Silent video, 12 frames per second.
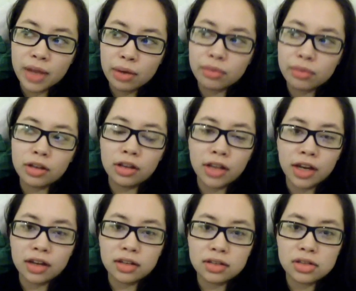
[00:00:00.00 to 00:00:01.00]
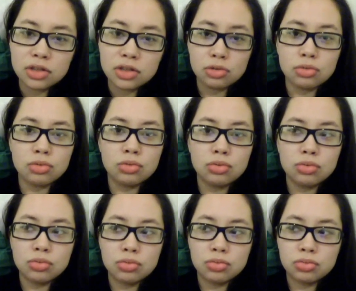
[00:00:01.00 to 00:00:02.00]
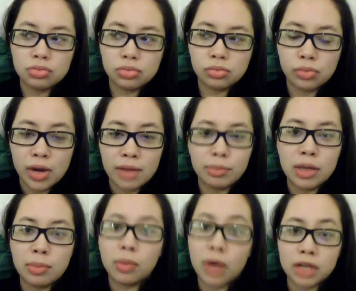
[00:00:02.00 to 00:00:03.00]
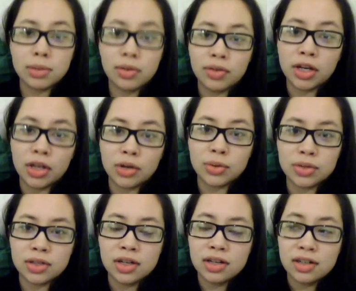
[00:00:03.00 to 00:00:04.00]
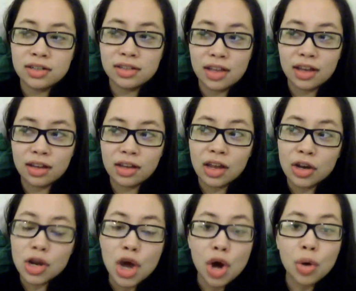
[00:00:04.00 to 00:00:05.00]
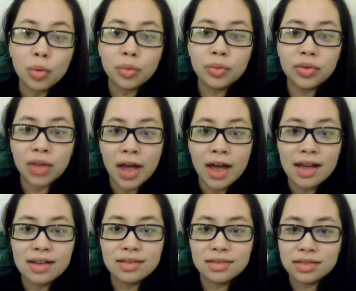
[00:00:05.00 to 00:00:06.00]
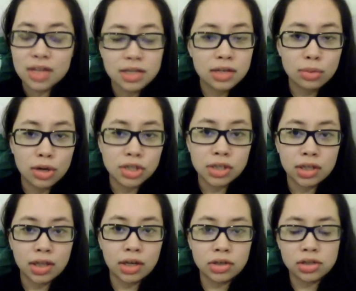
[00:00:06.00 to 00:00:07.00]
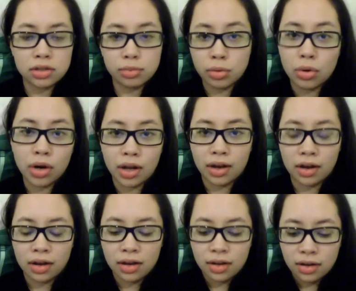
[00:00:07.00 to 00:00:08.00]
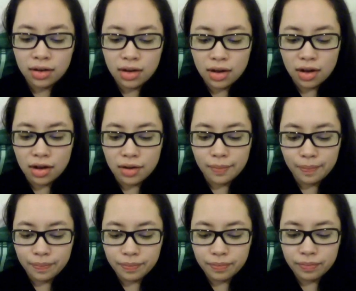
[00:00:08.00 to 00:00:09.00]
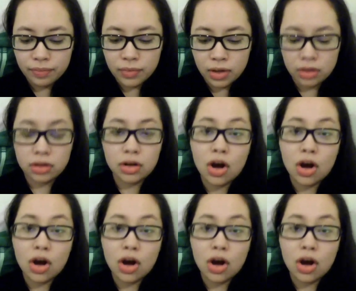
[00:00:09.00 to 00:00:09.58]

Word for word: I would really like to, when people watch my videos, they can know that just in watching it, they are supporting um, a good